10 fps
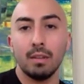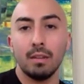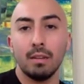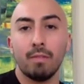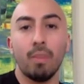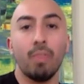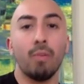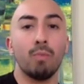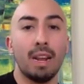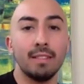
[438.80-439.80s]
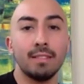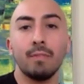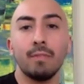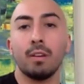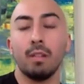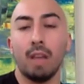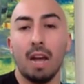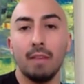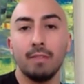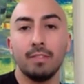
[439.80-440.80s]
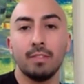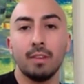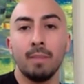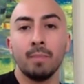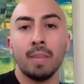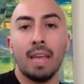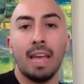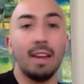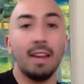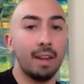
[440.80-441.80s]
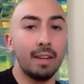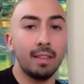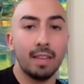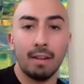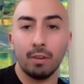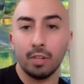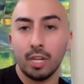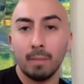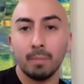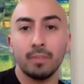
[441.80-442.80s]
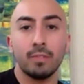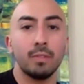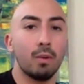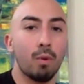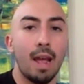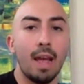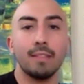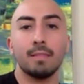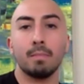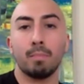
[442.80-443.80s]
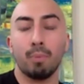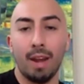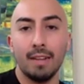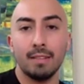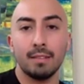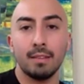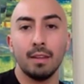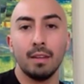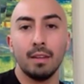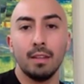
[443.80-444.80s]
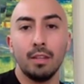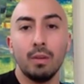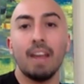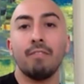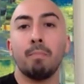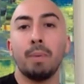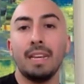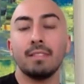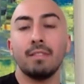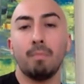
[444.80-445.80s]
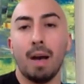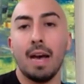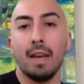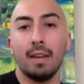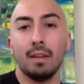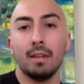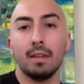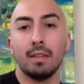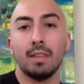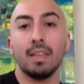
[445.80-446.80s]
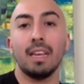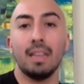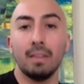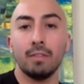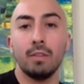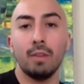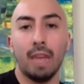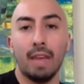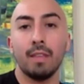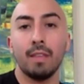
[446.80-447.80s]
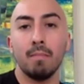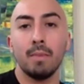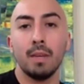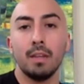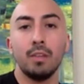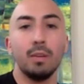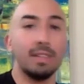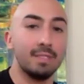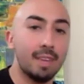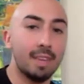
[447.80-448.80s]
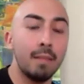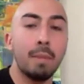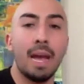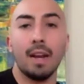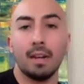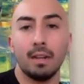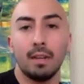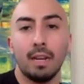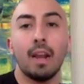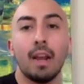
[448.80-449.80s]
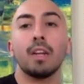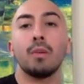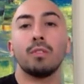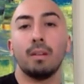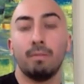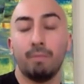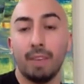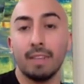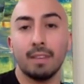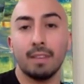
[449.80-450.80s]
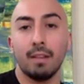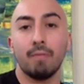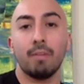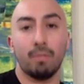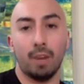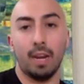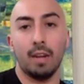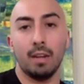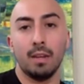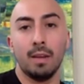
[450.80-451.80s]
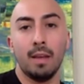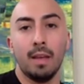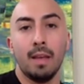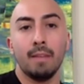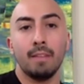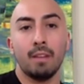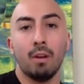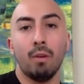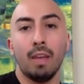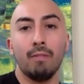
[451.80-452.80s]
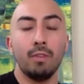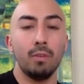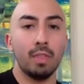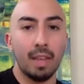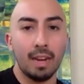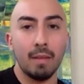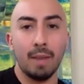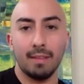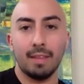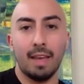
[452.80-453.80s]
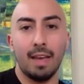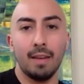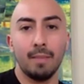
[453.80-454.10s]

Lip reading: for the rest of their lives. And if anything ever chips, cracks, breaks, you can have peace of mind that the gift you gave them, you can send it back and Cutco is going to fix it for free. So if you think about that,